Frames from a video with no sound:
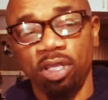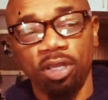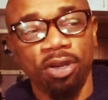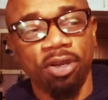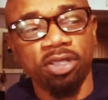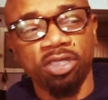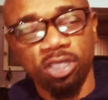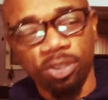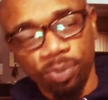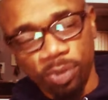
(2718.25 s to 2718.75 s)
it. And
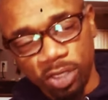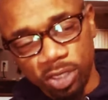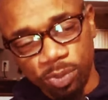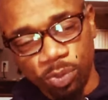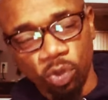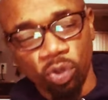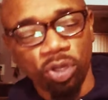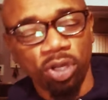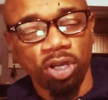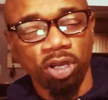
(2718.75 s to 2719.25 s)
y'all see me
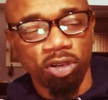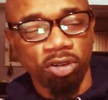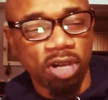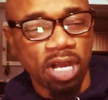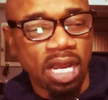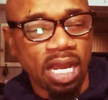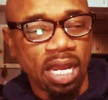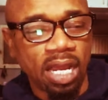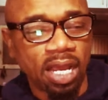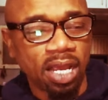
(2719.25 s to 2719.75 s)
smoking
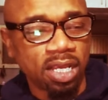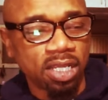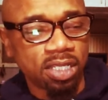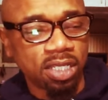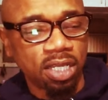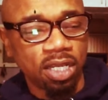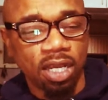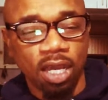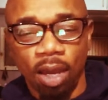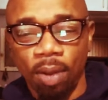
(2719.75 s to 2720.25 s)

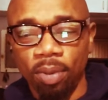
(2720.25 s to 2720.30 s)
grass.